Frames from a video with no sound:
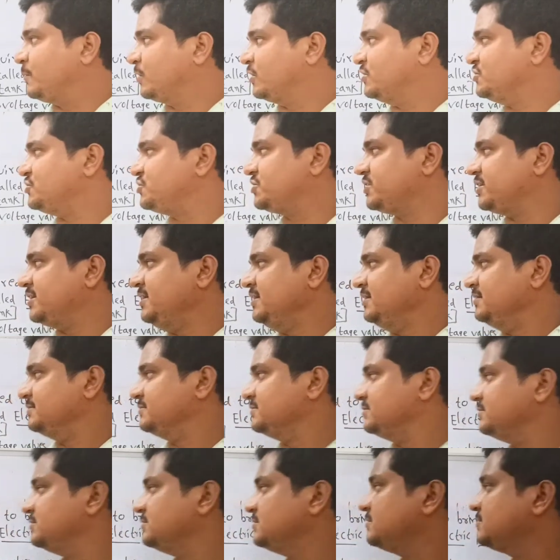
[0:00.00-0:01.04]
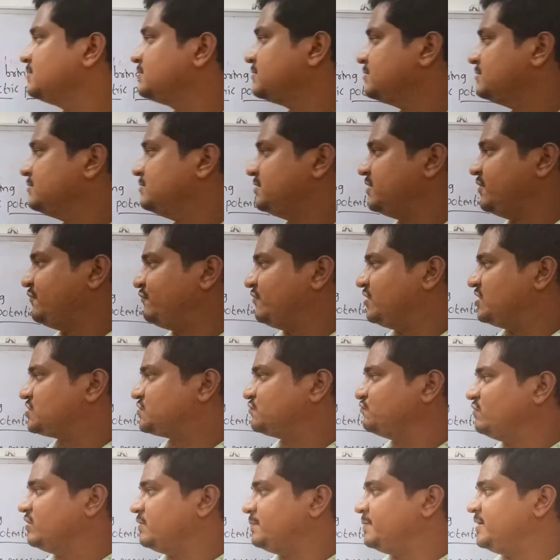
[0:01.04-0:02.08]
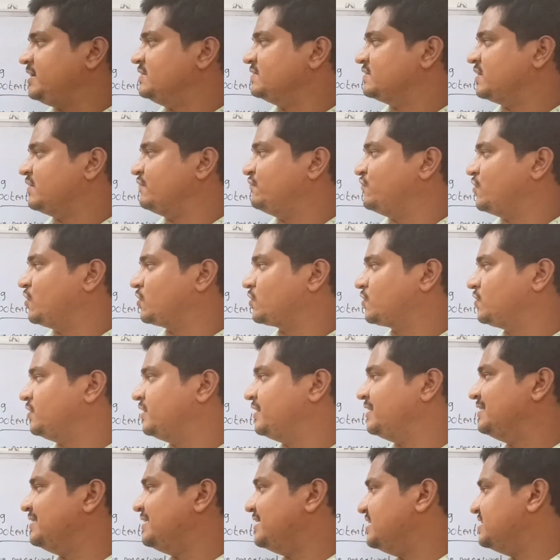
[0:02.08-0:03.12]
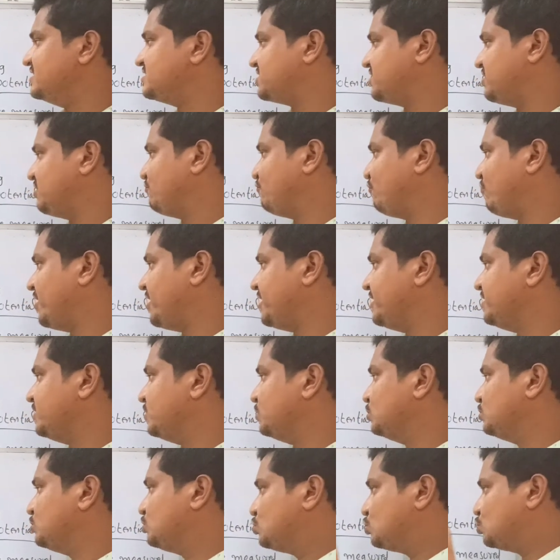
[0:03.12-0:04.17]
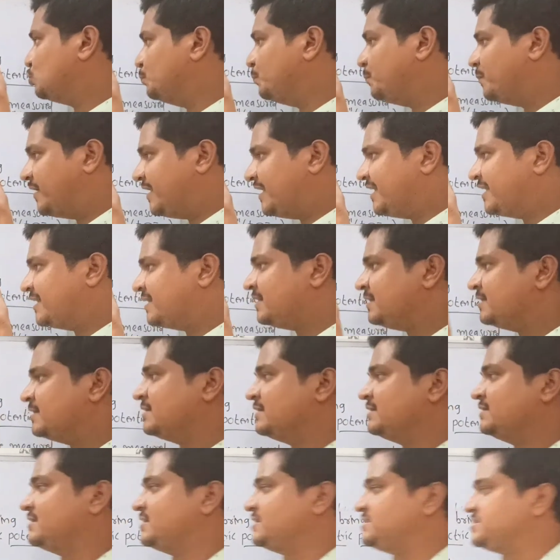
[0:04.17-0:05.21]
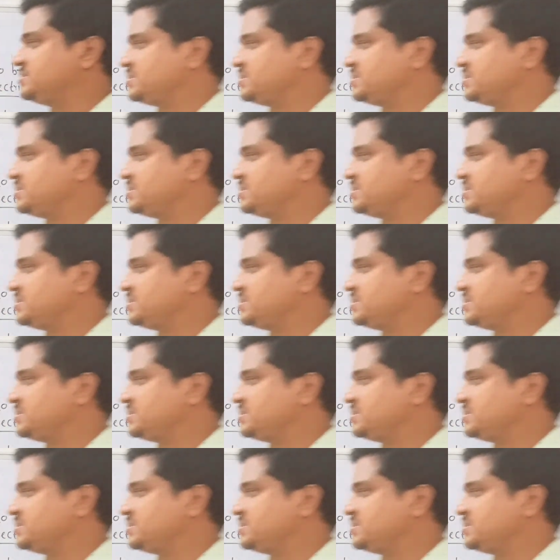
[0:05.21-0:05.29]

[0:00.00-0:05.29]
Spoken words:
potential, definition will be the work done is required to bring the